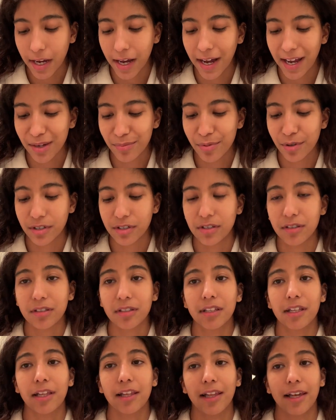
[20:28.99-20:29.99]
I
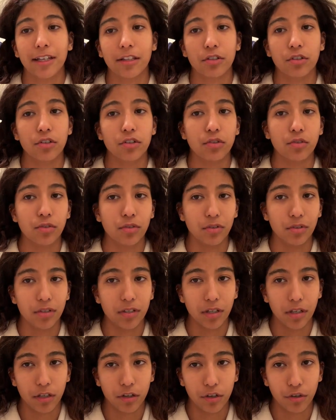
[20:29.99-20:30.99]
personally like to use
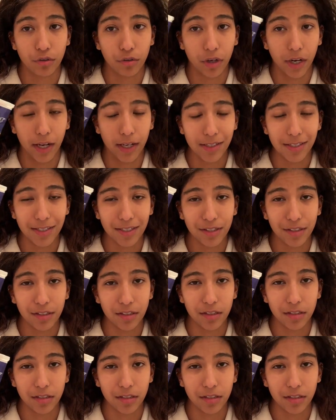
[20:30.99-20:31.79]
Crest,